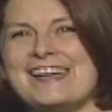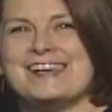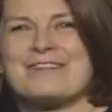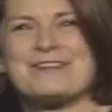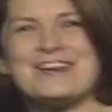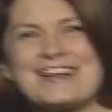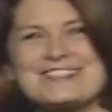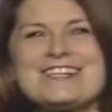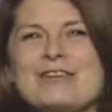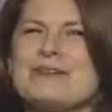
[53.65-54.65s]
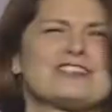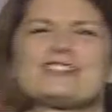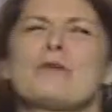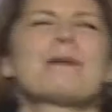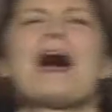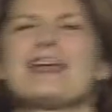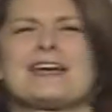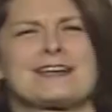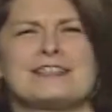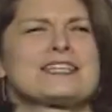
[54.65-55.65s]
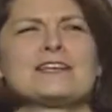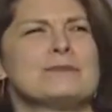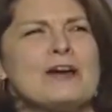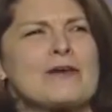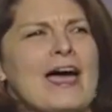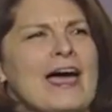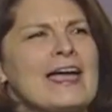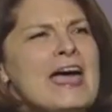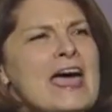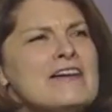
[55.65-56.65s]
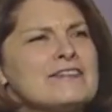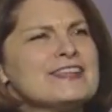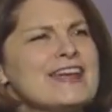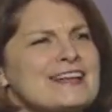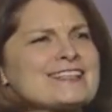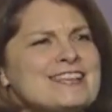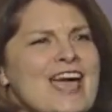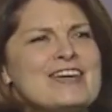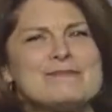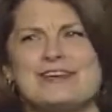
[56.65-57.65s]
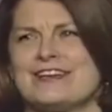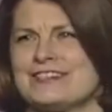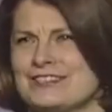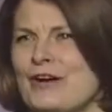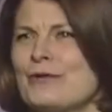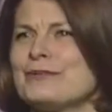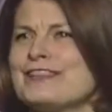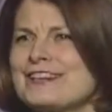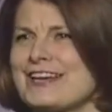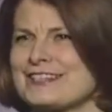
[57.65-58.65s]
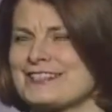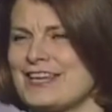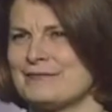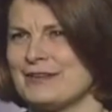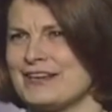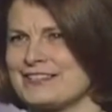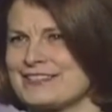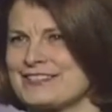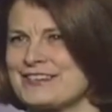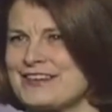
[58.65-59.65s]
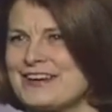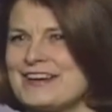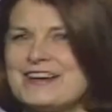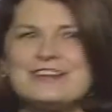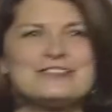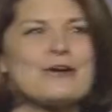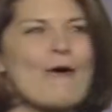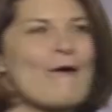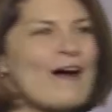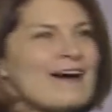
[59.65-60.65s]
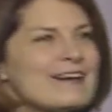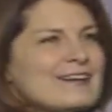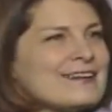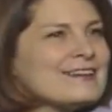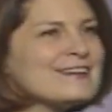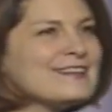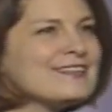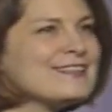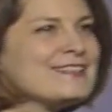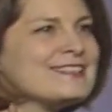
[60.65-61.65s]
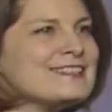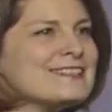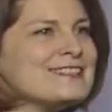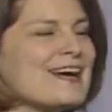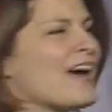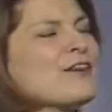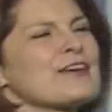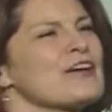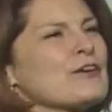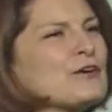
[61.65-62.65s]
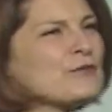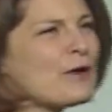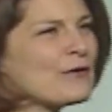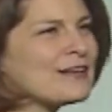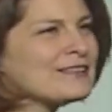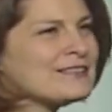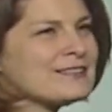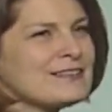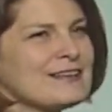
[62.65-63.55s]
Now, for the next 10 minutes, don't panic. It's going to be okay. For the next 10 minutes, only the next 10 minutes, Torah, I don't care who wrote it,